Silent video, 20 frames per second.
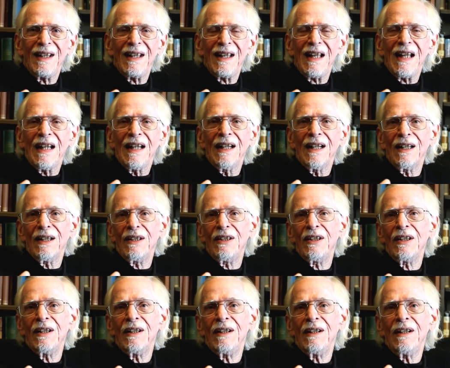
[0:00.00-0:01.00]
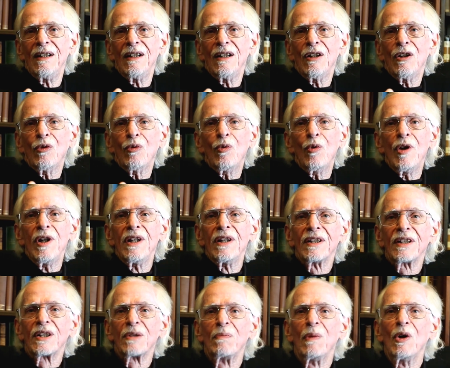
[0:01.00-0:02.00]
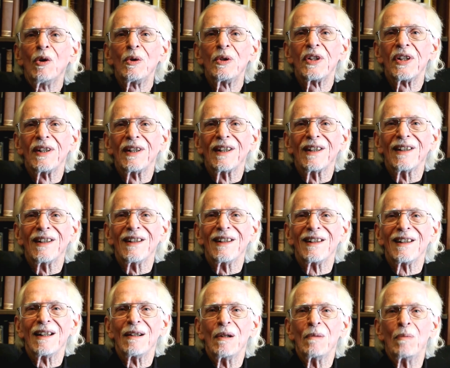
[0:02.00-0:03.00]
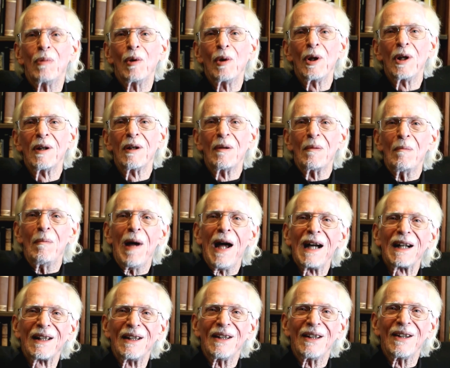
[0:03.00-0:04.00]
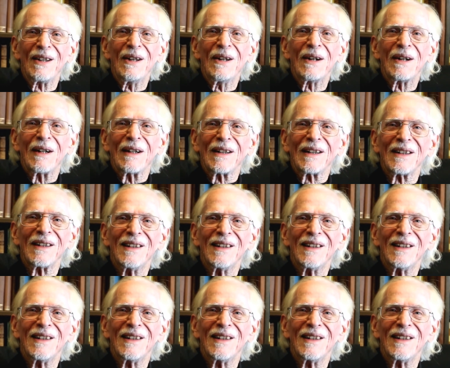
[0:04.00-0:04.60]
and re-exposing it, putting it back in the dark.